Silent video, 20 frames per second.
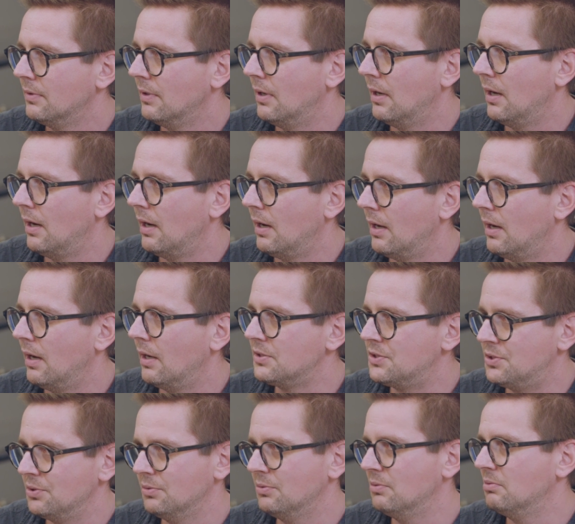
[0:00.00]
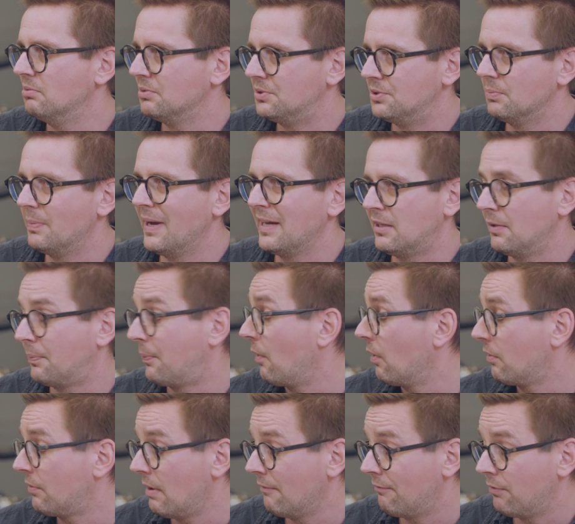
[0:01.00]
to make the
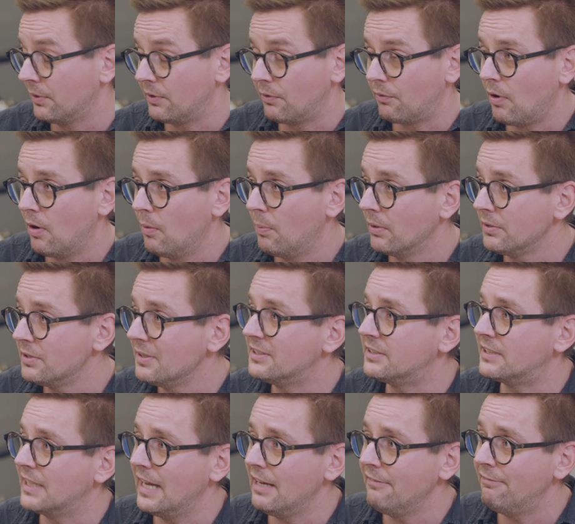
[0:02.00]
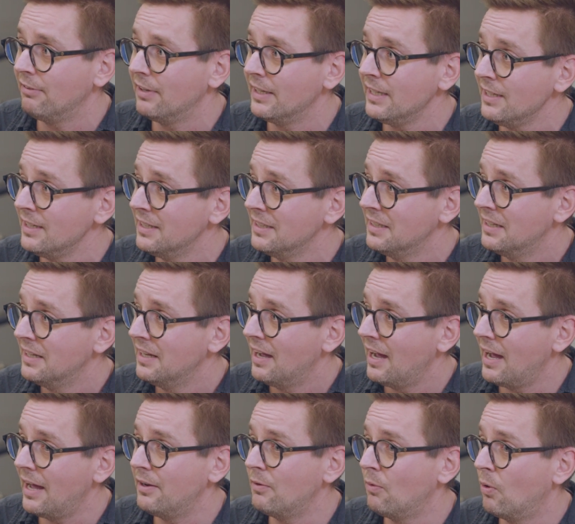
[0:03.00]
program for the robot safely
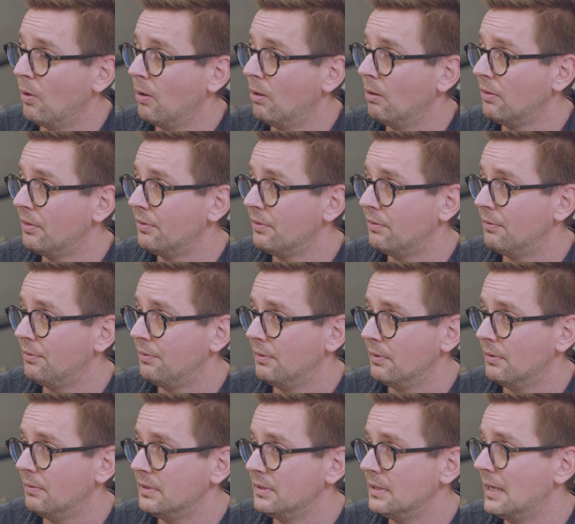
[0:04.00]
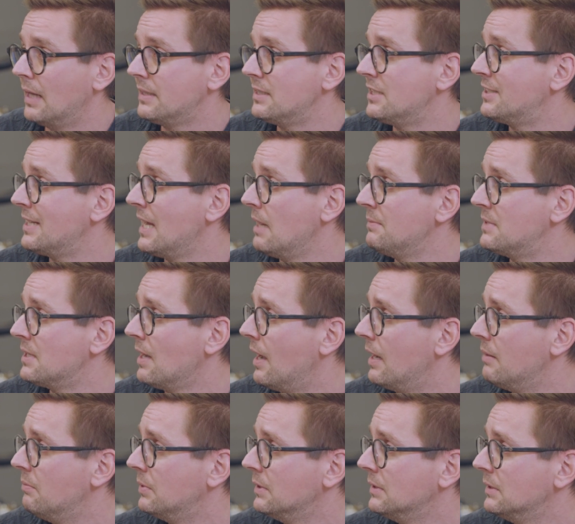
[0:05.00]
and all at the same
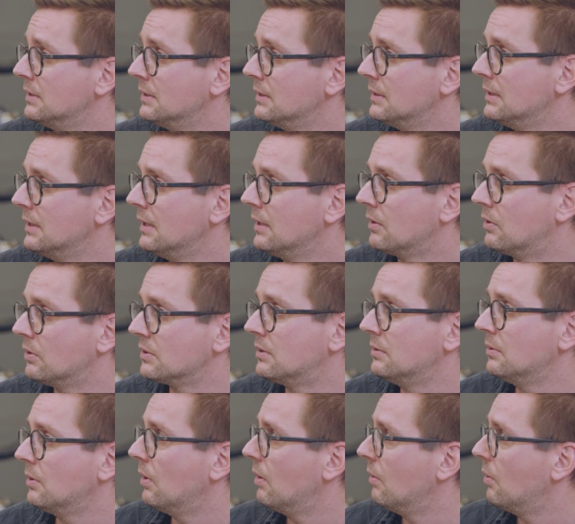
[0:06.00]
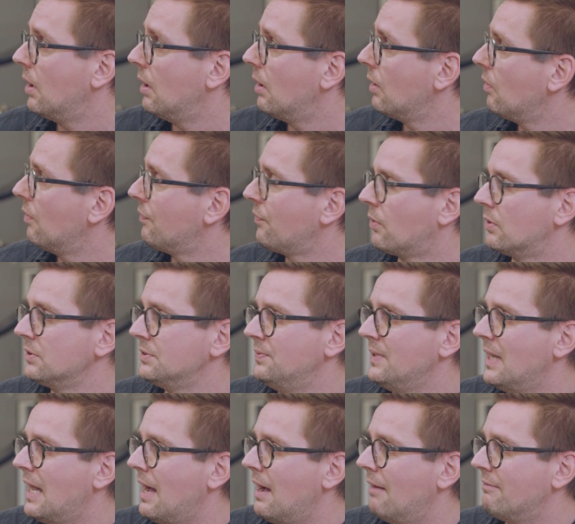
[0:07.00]
time. Because, of course,
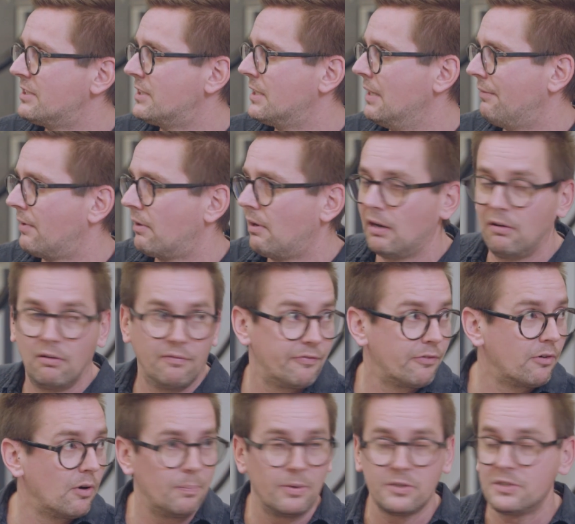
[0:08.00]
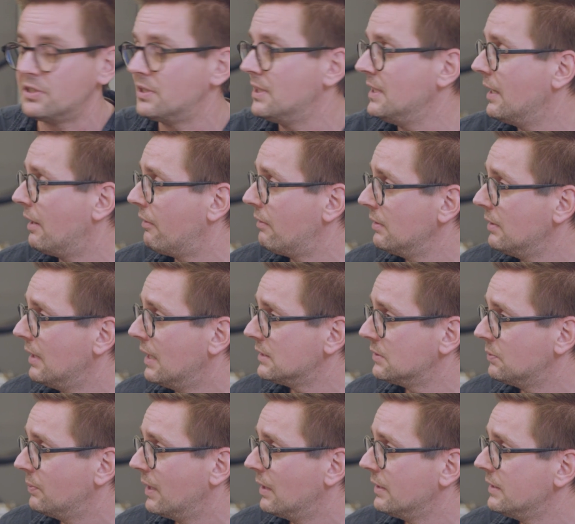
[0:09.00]
we have several of robots here
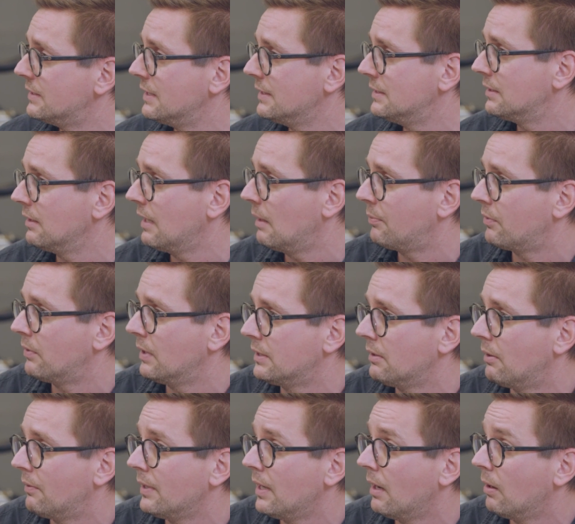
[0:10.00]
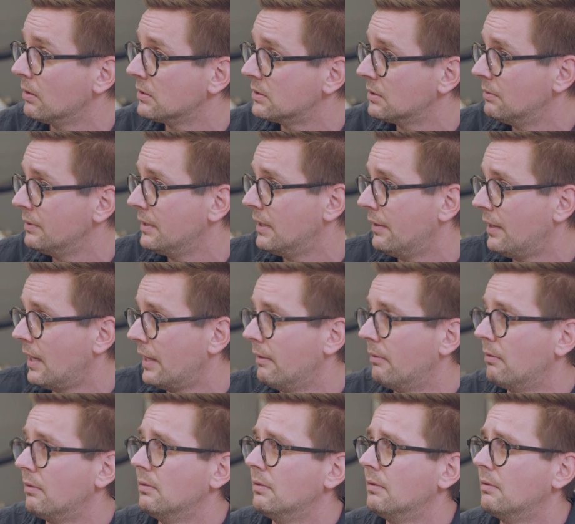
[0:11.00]
as well in this laboratory, also in
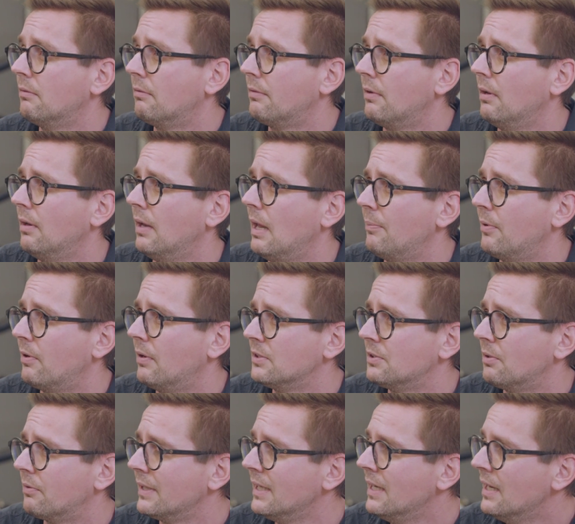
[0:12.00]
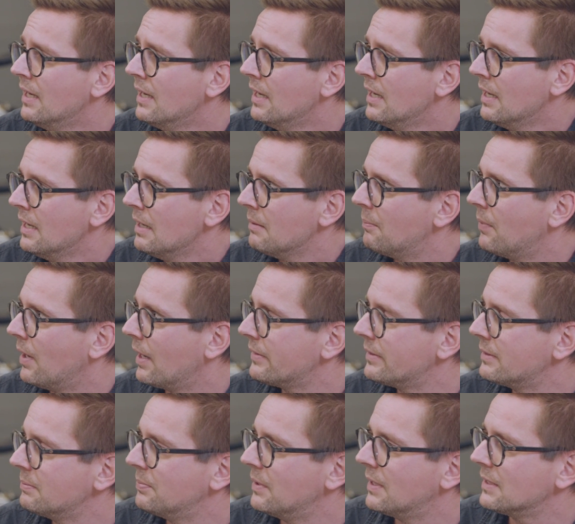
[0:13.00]
another laboratory,
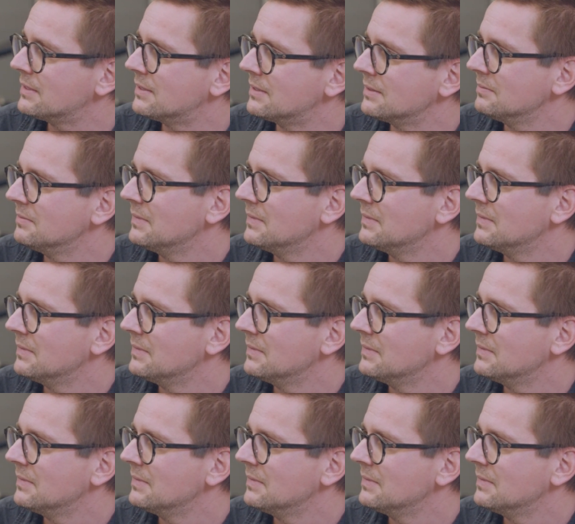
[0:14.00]
but